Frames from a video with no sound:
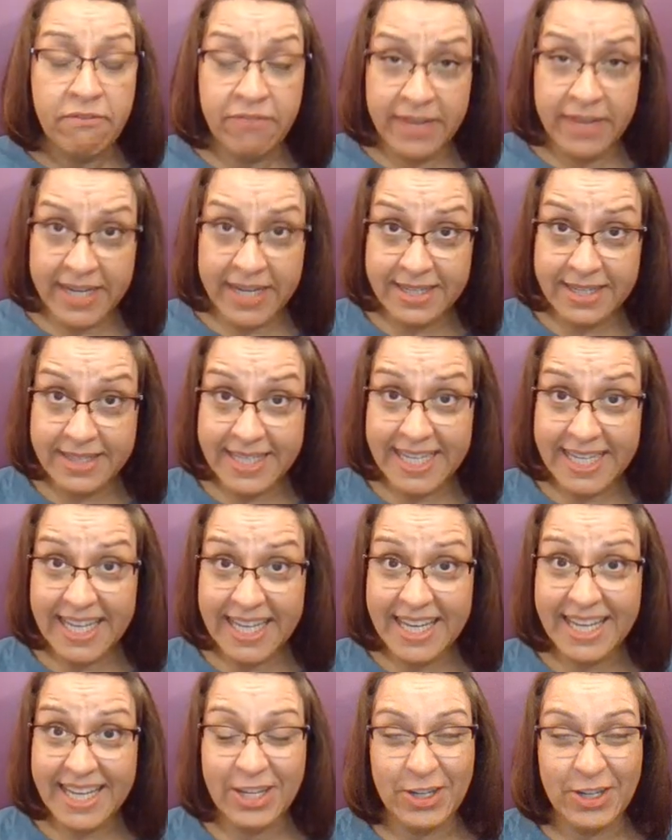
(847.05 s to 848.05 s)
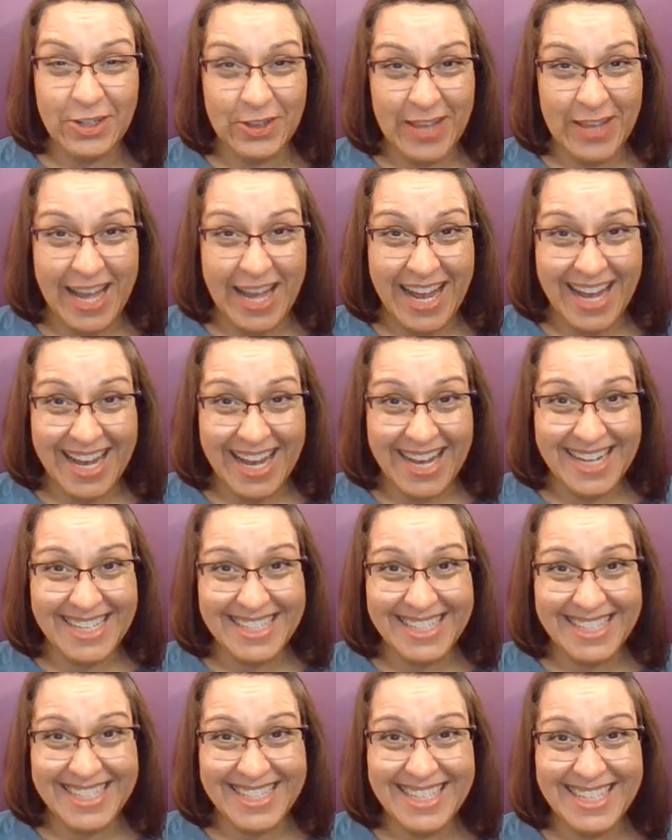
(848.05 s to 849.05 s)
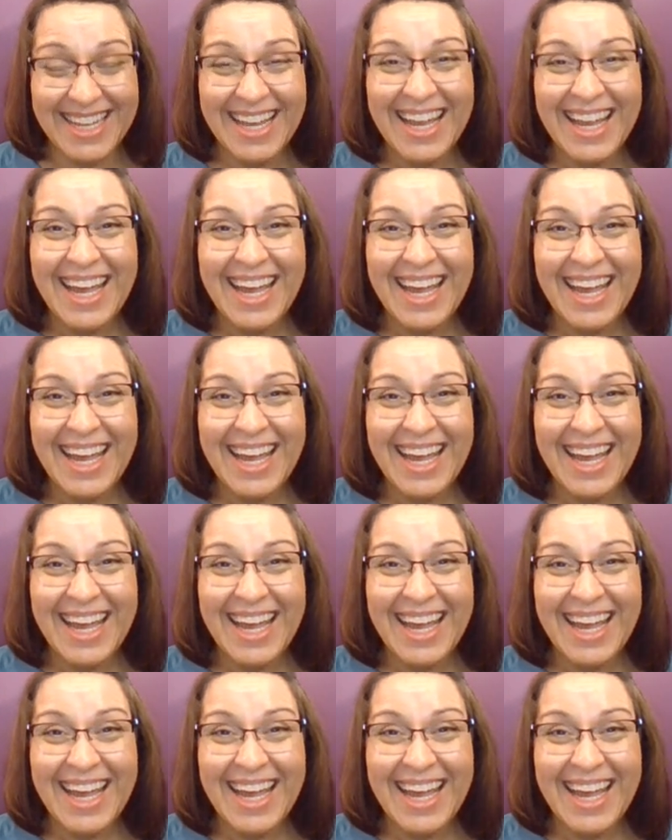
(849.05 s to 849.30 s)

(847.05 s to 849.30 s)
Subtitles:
Finally, your last